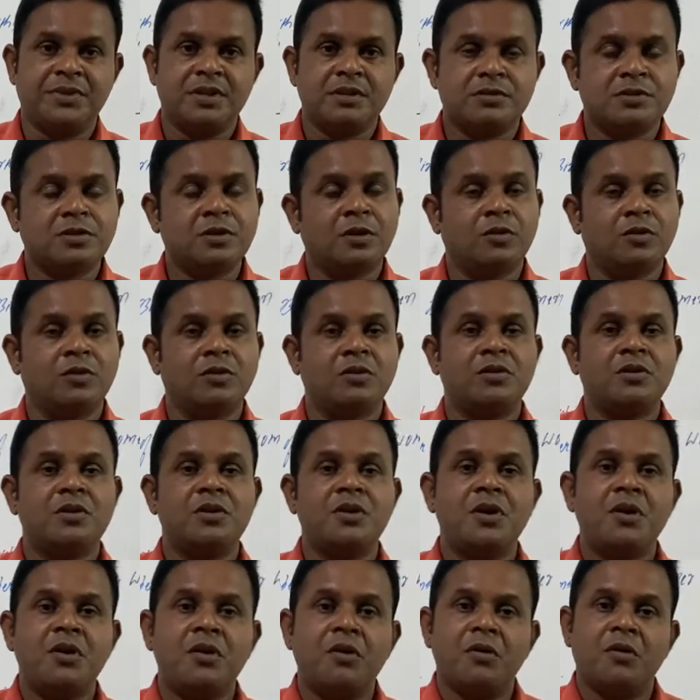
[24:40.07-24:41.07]

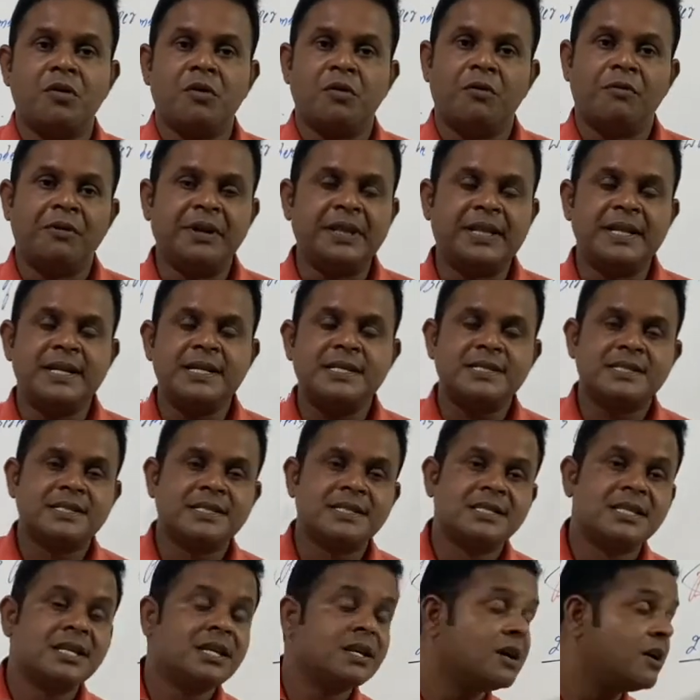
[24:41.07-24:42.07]
So with
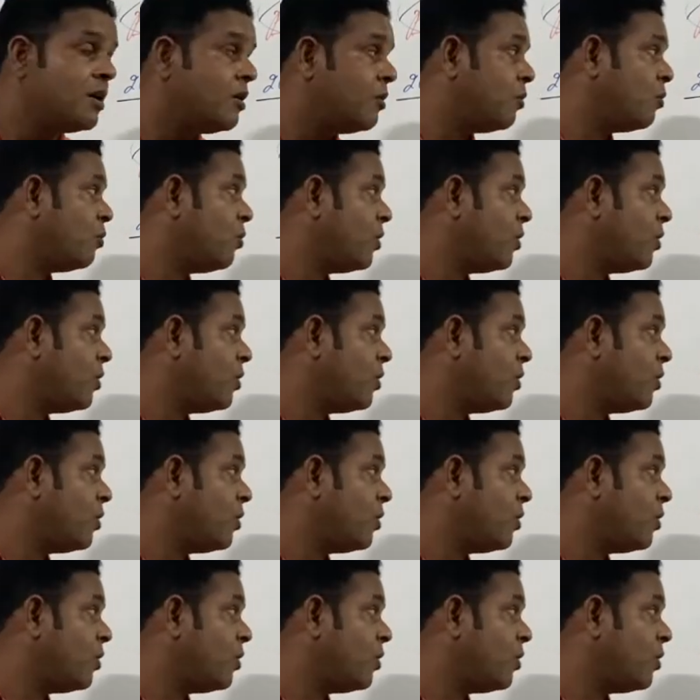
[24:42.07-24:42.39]
this,